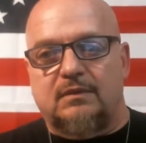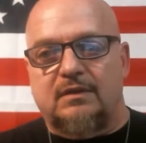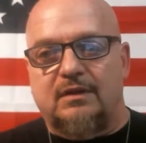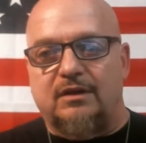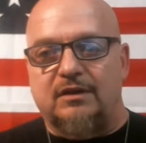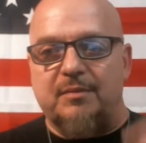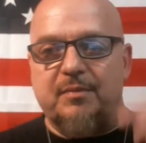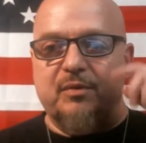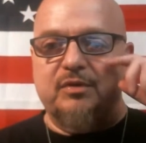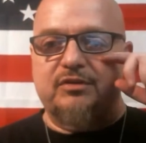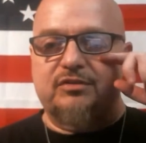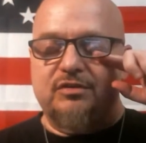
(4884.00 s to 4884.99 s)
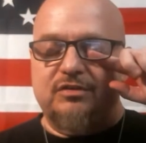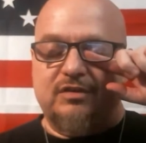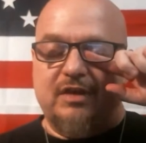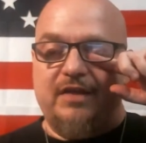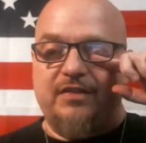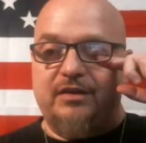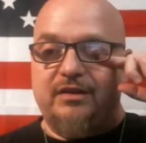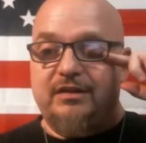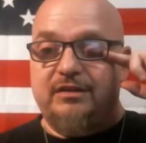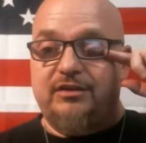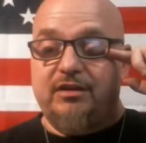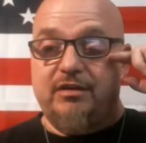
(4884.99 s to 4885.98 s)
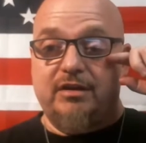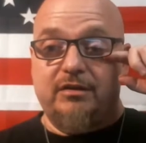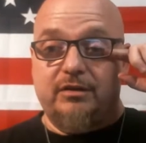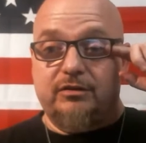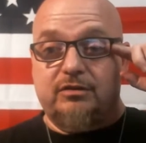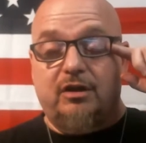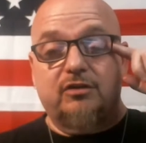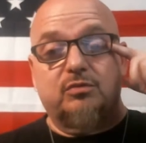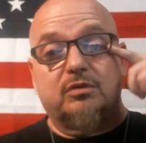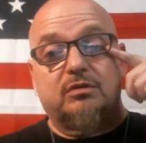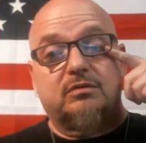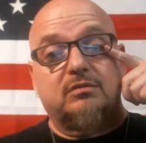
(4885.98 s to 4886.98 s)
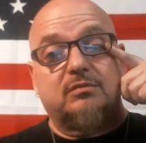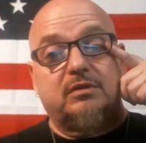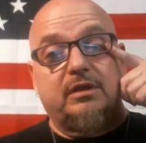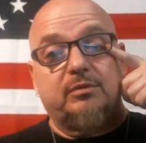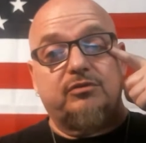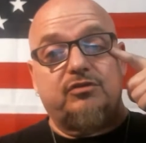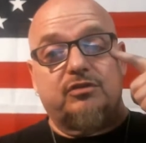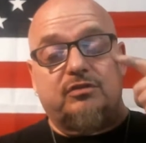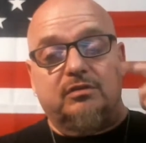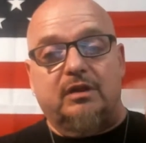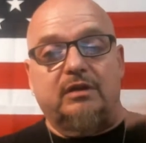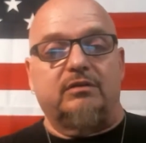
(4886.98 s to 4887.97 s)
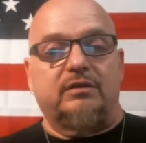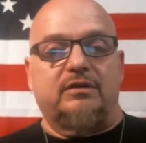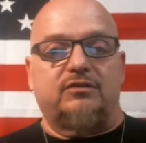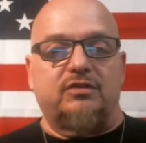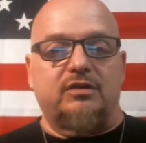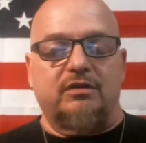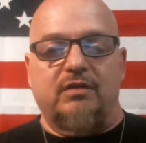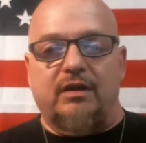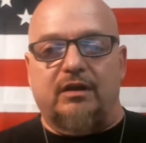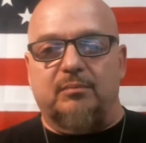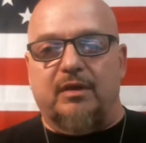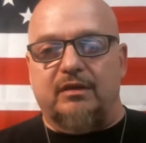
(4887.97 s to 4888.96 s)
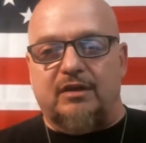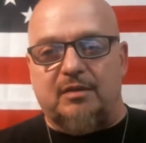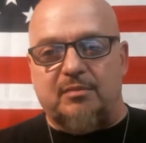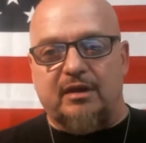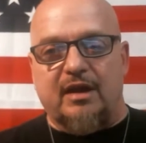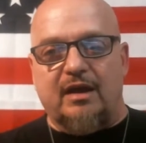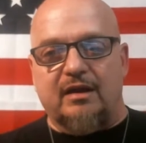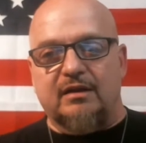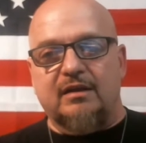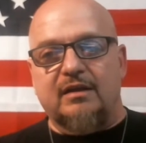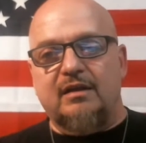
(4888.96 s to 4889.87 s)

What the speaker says: held on by wood screws. Yeah, the interior of those cars it was just literally disintegrated by the time I got it.